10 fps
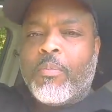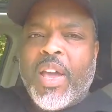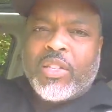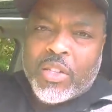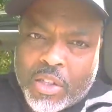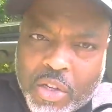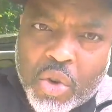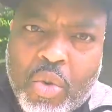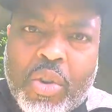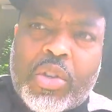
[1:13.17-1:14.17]
basically the
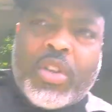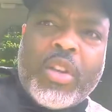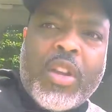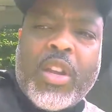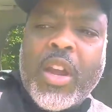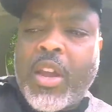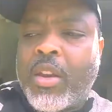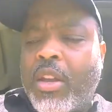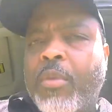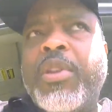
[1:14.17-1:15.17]
doors in the,
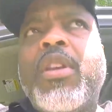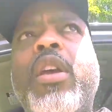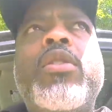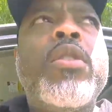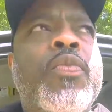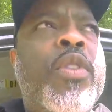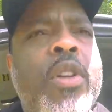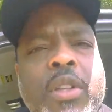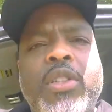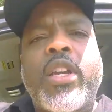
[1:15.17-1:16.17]
in the MDX,
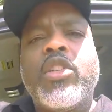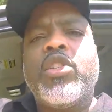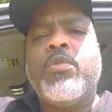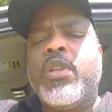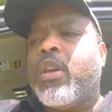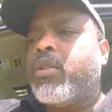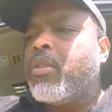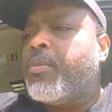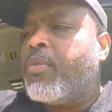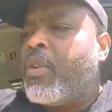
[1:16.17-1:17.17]
uh, second gen MDX,
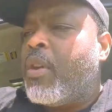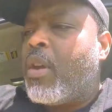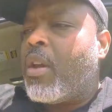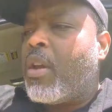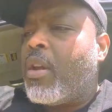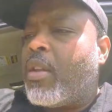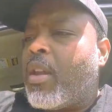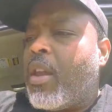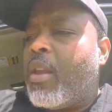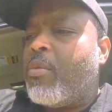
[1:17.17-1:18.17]

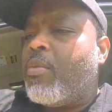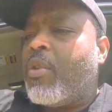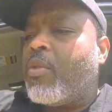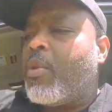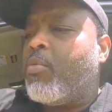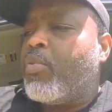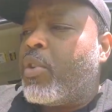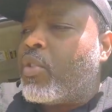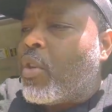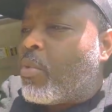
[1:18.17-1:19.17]
they, it's, they're
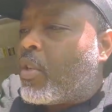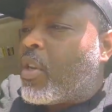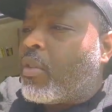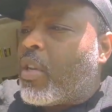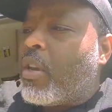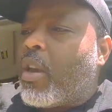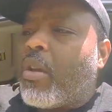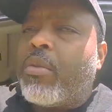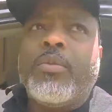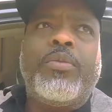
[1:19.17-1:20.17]
pretty simple to take
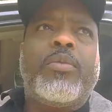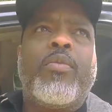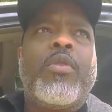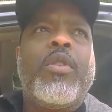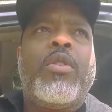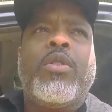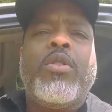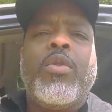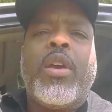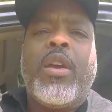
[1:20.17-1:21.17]
out. So
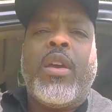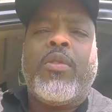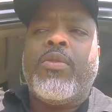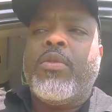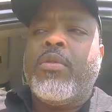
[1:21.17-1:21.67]
you have,